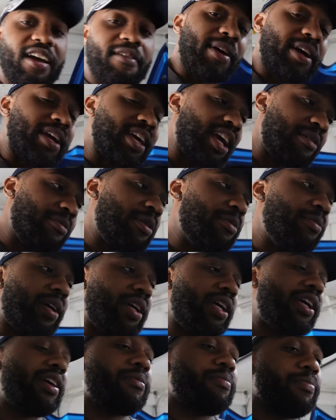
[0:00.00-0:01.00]
have my camera,
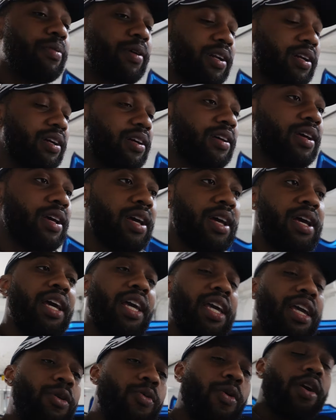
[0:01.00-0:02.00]
but he put a
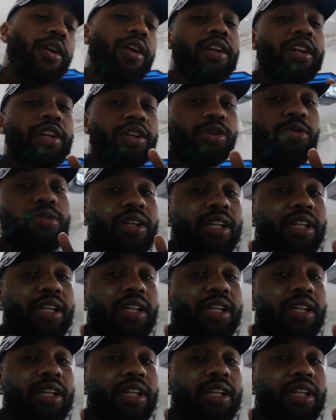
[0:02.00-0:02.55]
he welded a new